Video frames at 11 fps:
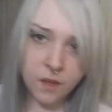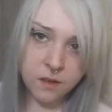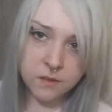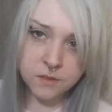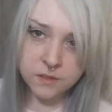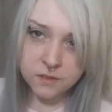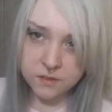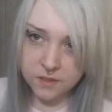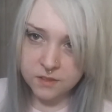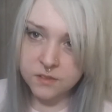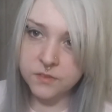I'm also
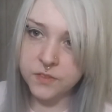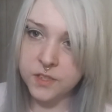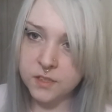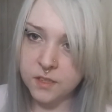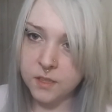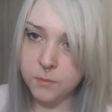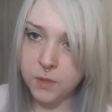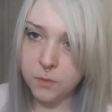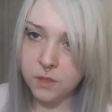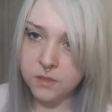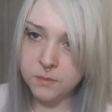starting to feel like
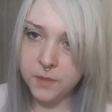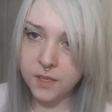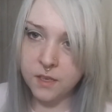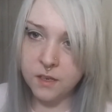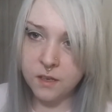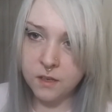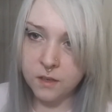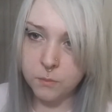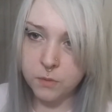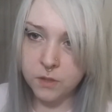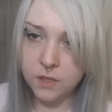my walls back here
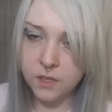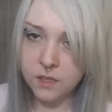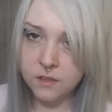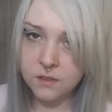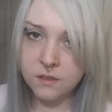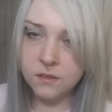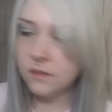are boring.